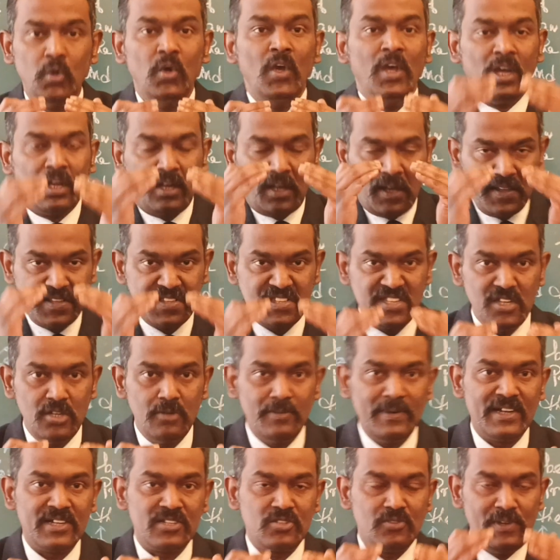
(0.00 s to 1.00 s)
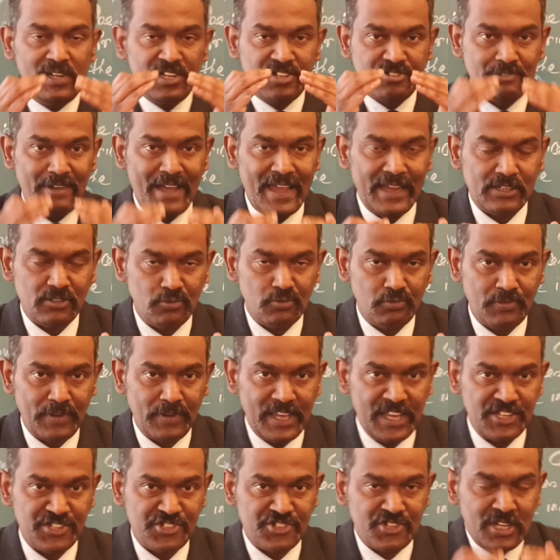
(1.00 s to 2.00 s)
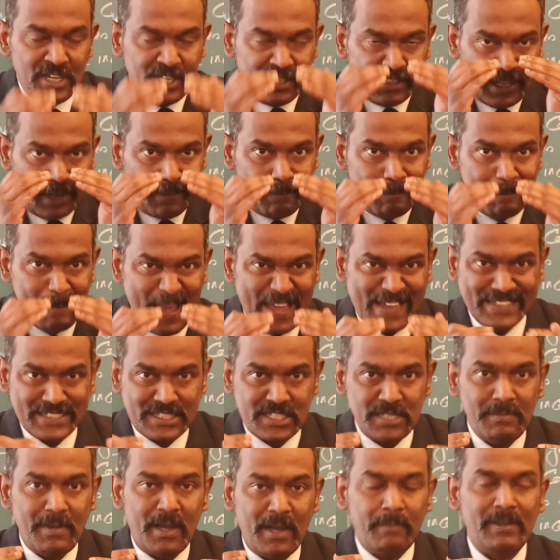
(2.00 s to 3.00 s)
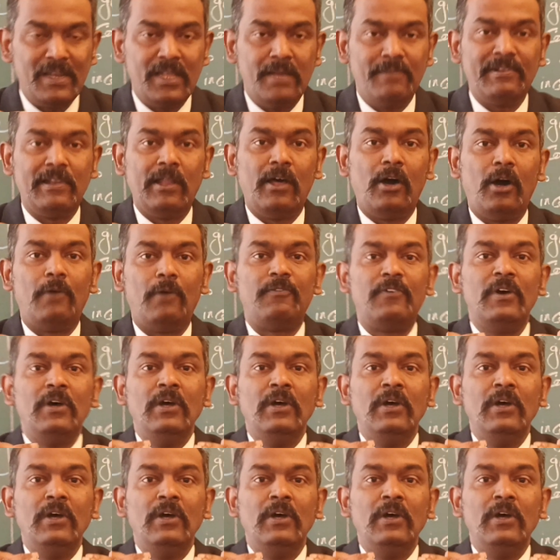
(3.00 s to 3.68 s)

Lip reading: Consumers will try to reach the maximum level of